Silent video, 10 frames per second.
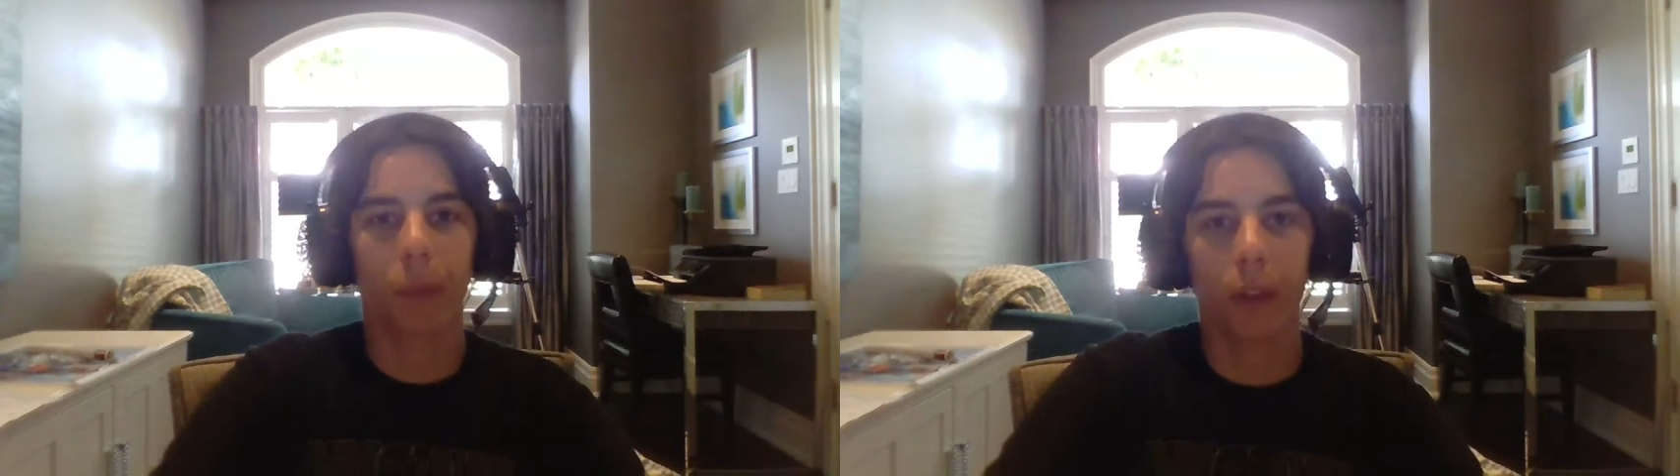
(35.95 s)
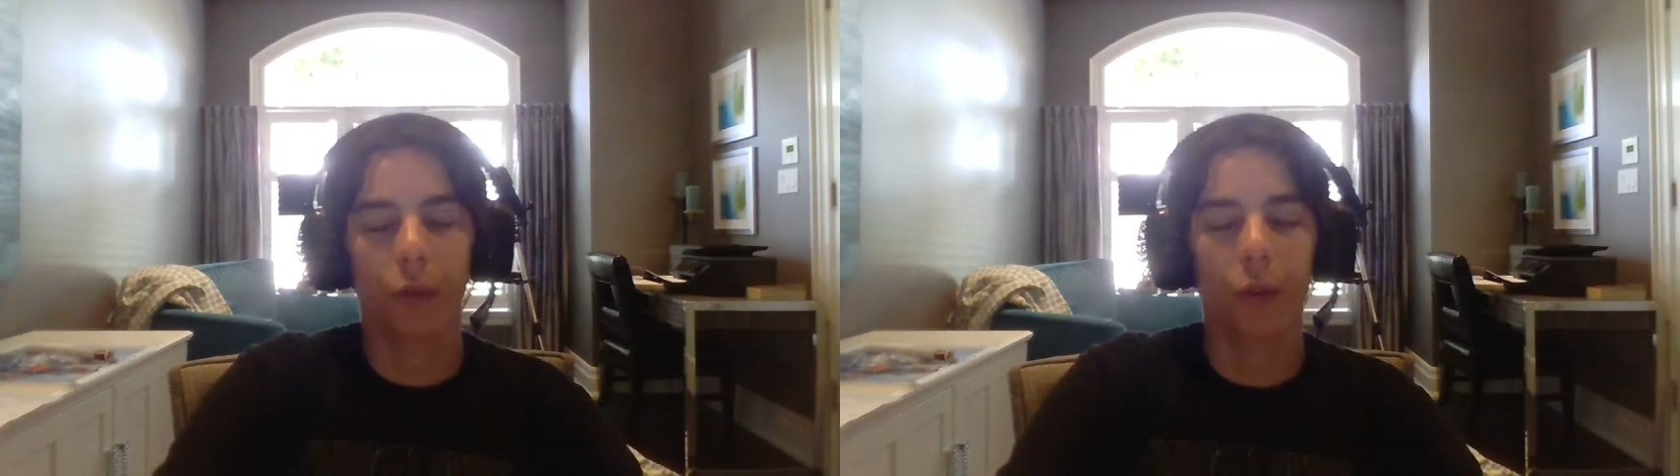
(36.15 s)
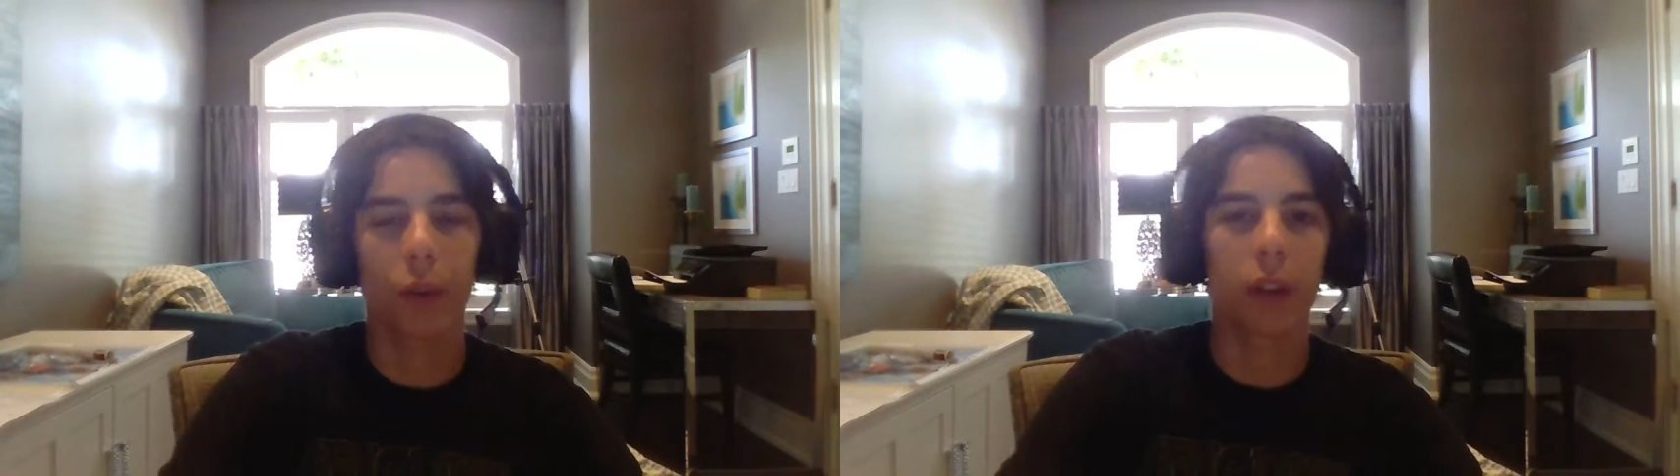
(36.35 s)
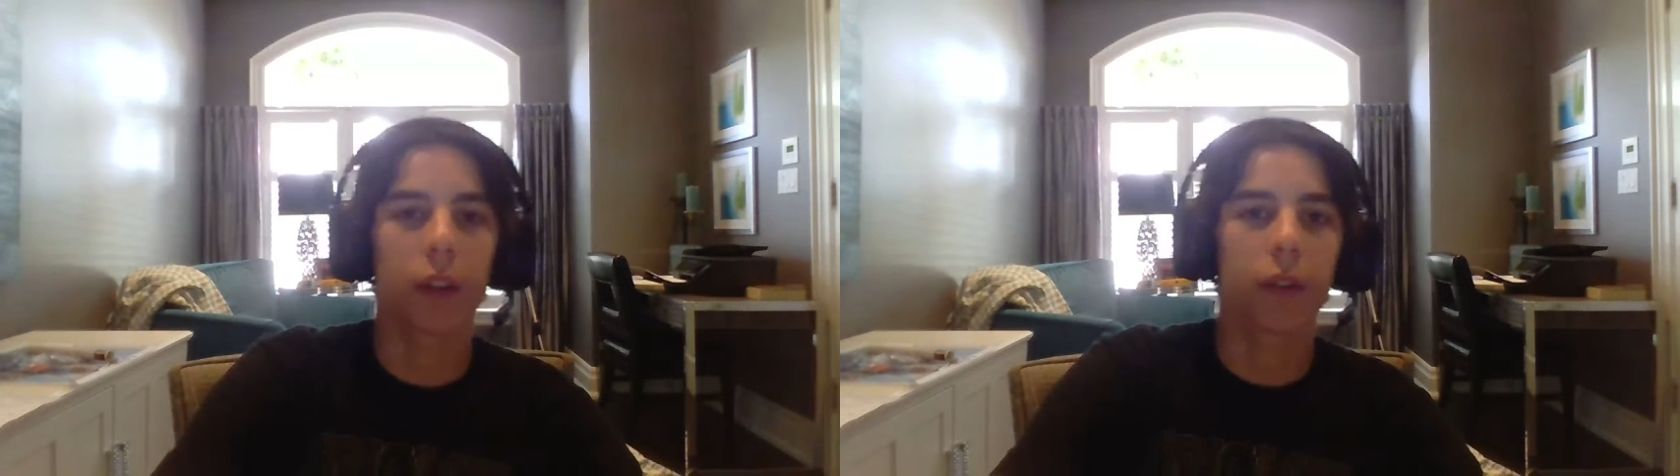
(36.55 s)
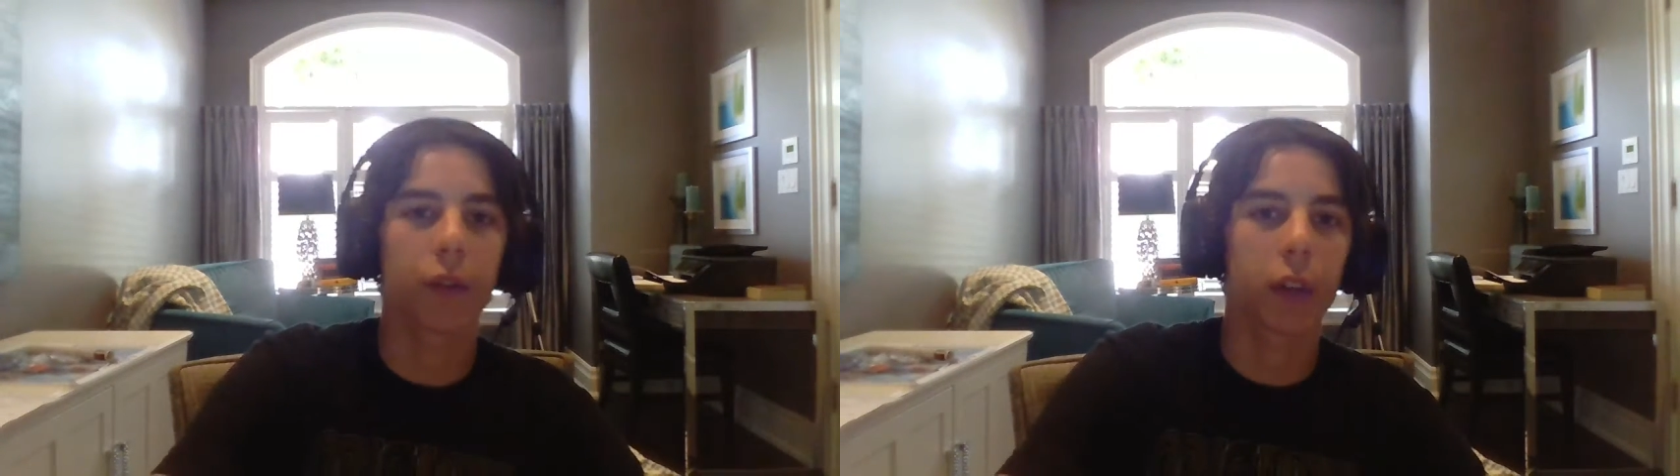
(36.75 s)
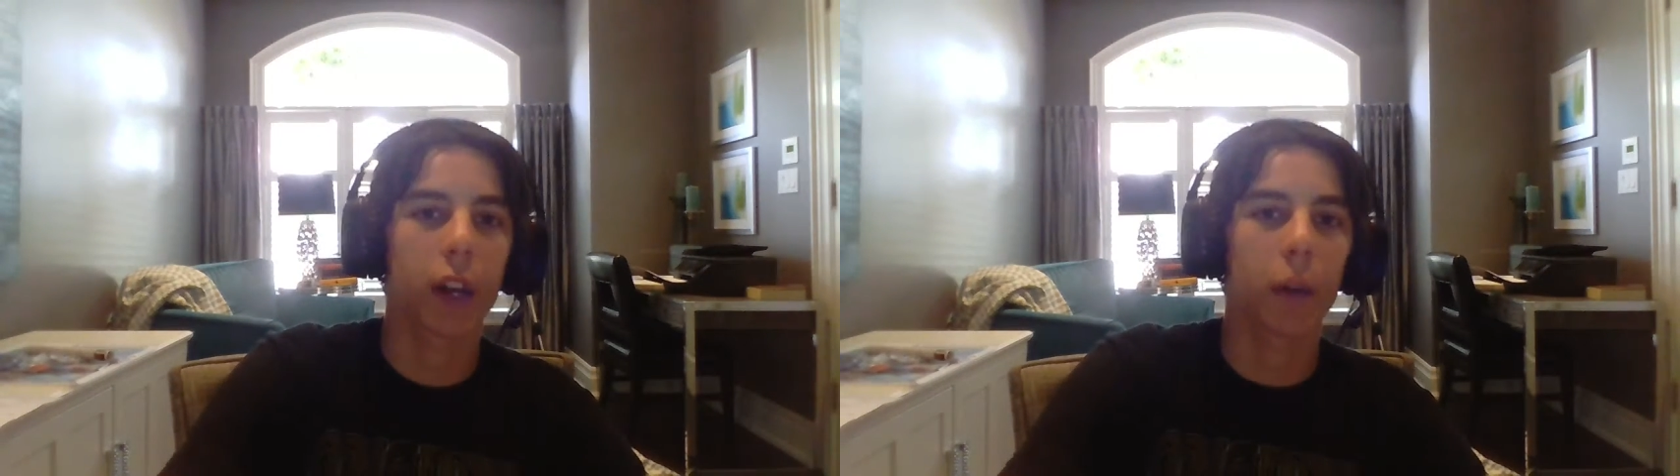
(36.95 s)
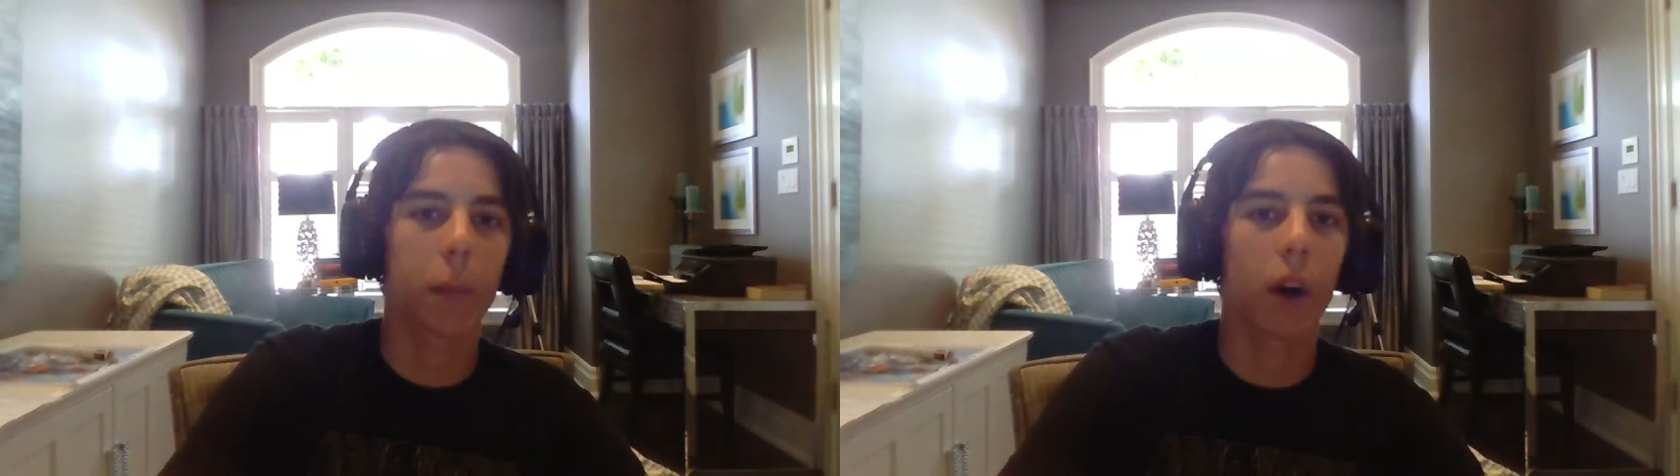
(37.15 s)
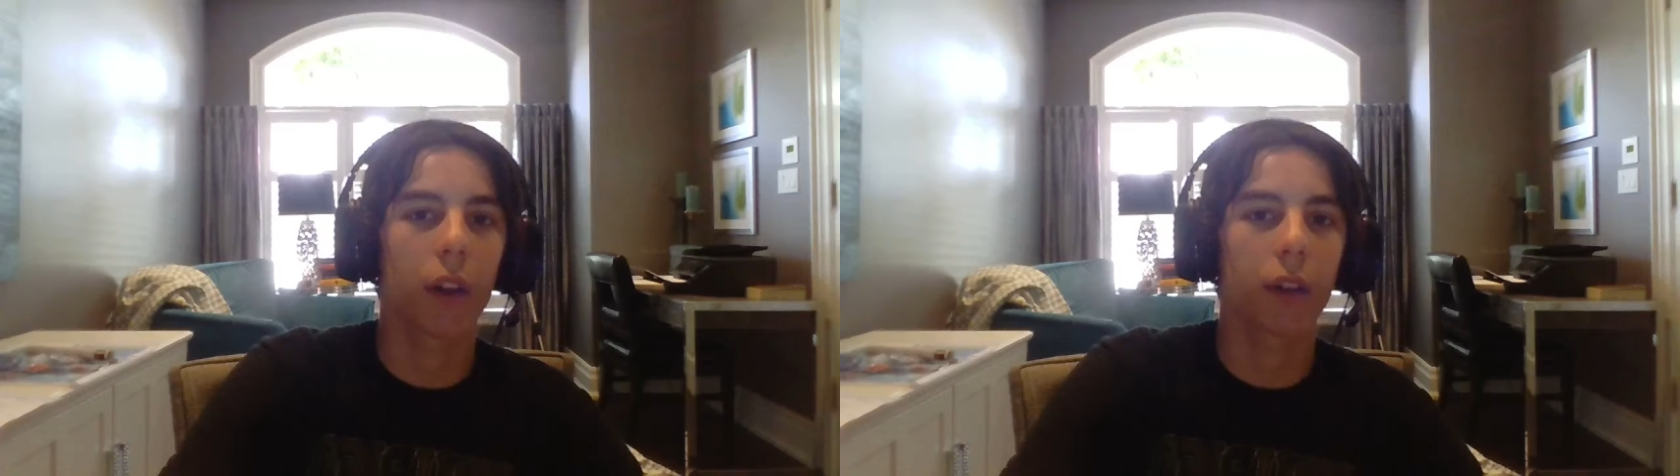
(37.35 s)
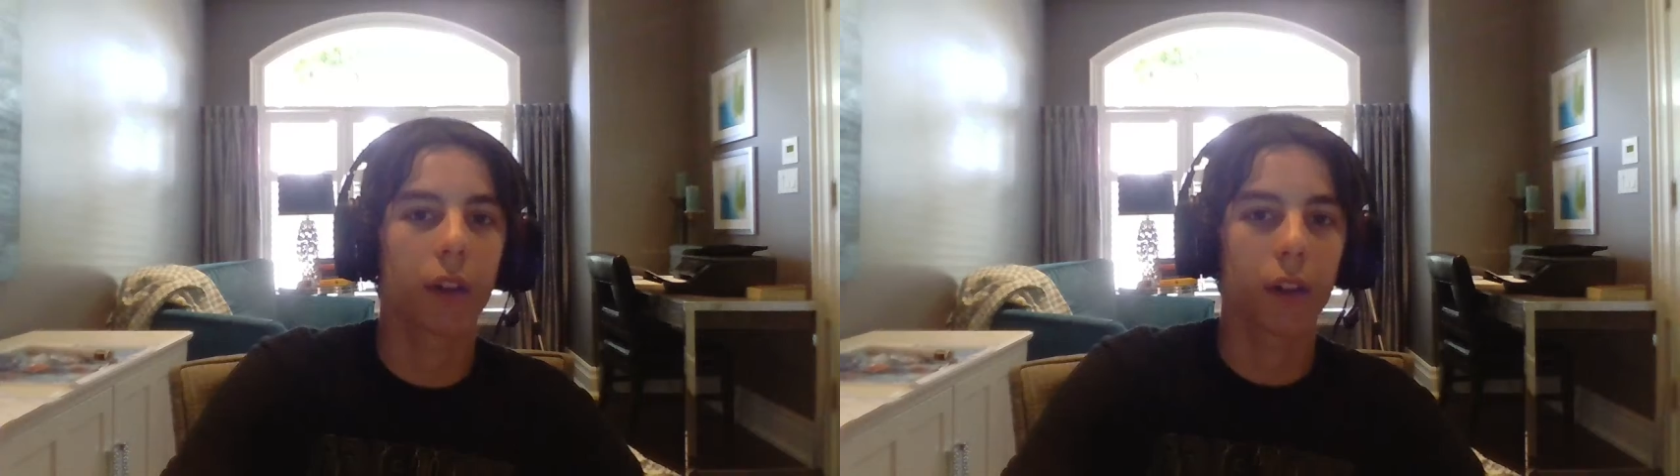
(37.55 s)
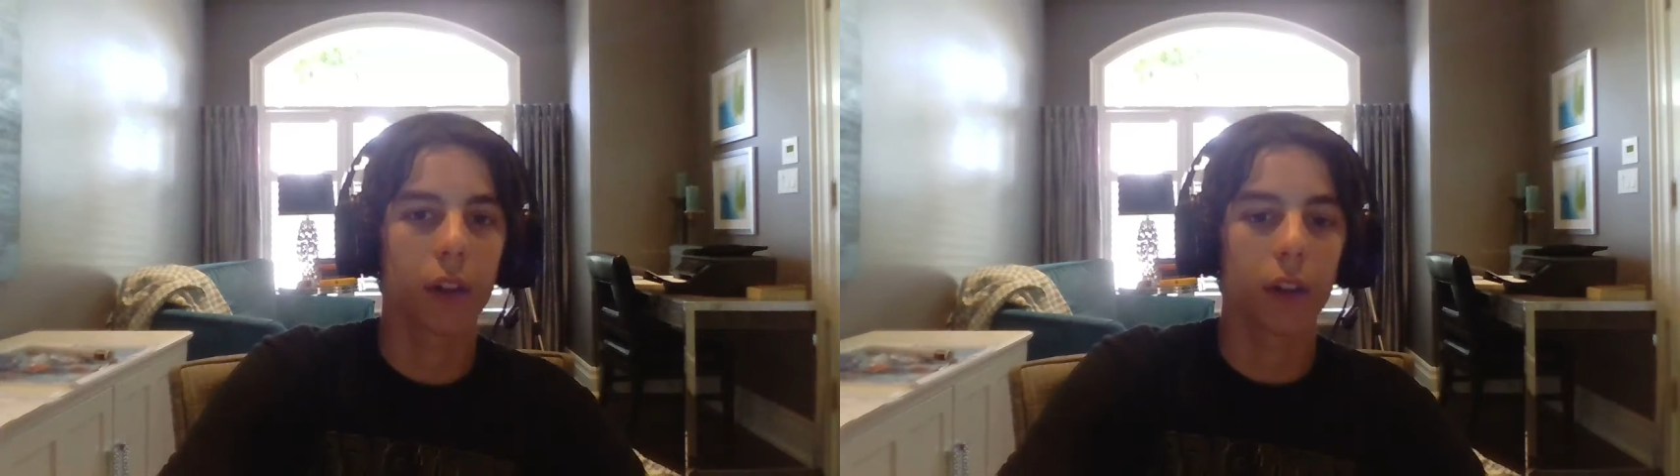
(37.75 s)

free AirPods.